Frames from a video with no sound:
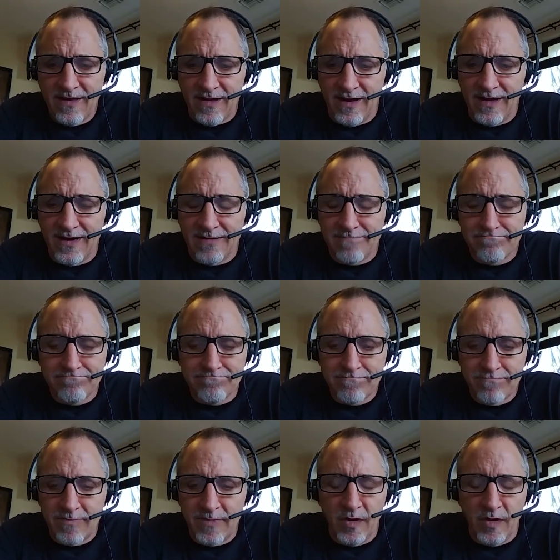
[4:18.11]
um,
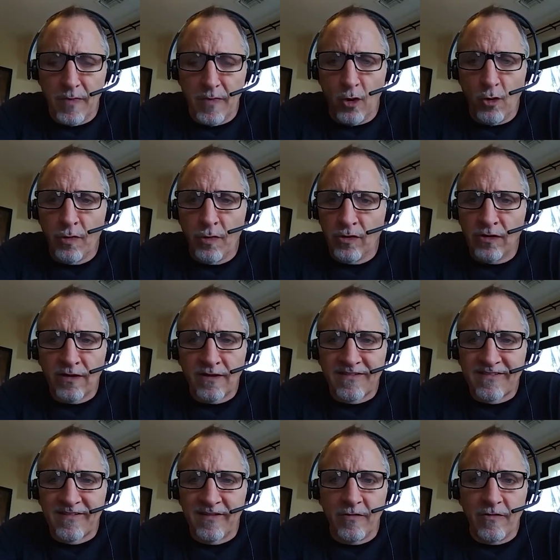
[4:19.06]
you know mobile
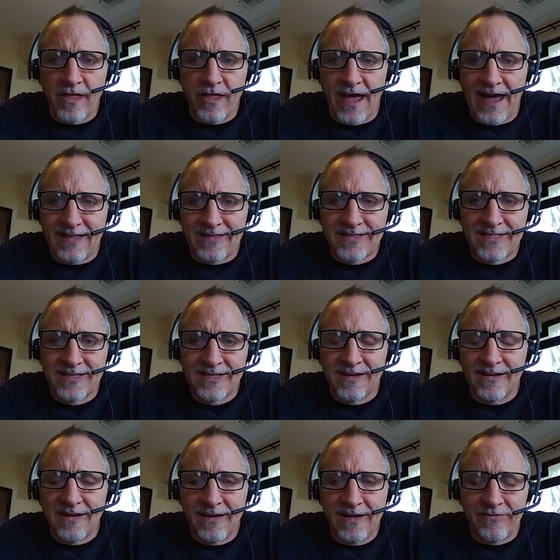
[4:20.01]
so that
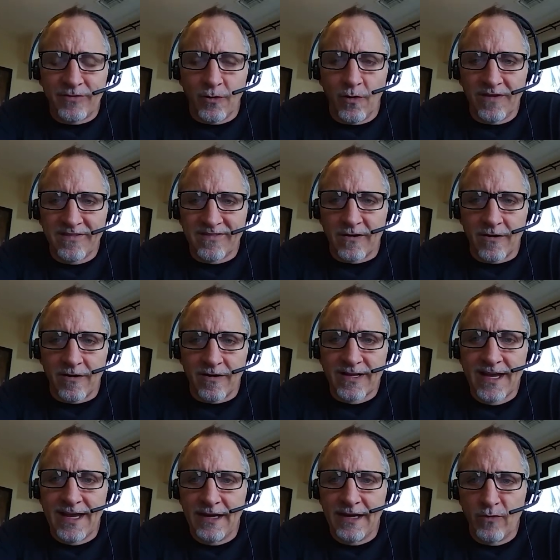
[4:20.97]
uh, if there was a
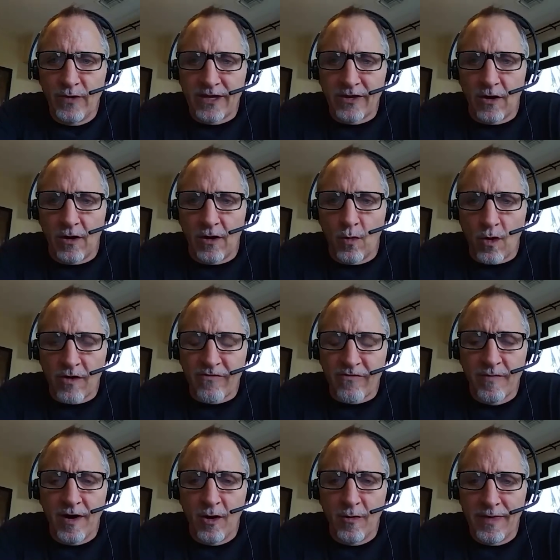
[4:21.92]
hurricane we could all work
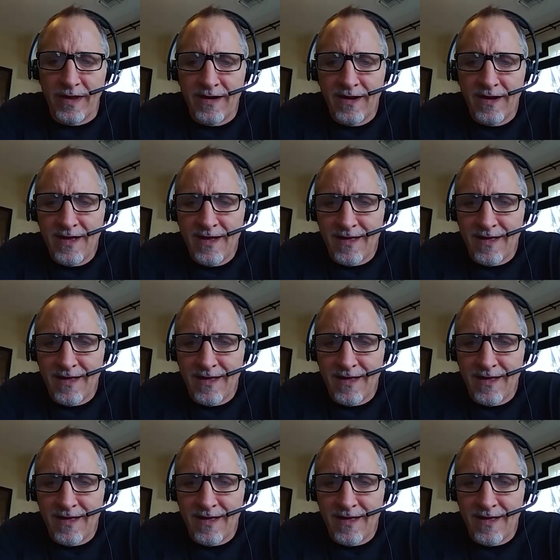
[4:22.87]
from home and